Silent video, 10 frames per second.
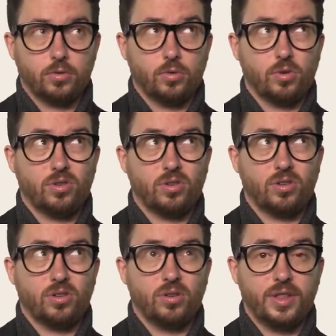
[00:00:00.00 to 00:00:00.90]

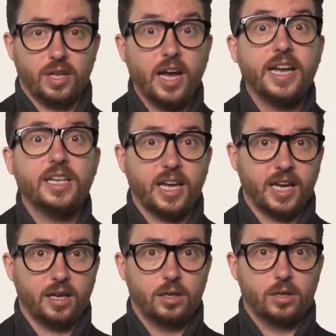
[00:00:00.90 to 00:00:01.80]
or The Lion
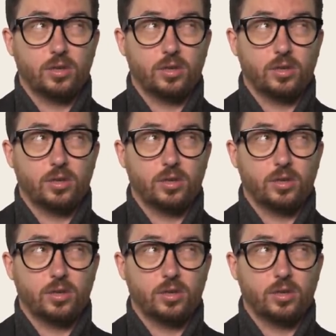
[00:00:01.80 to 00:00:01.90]
King,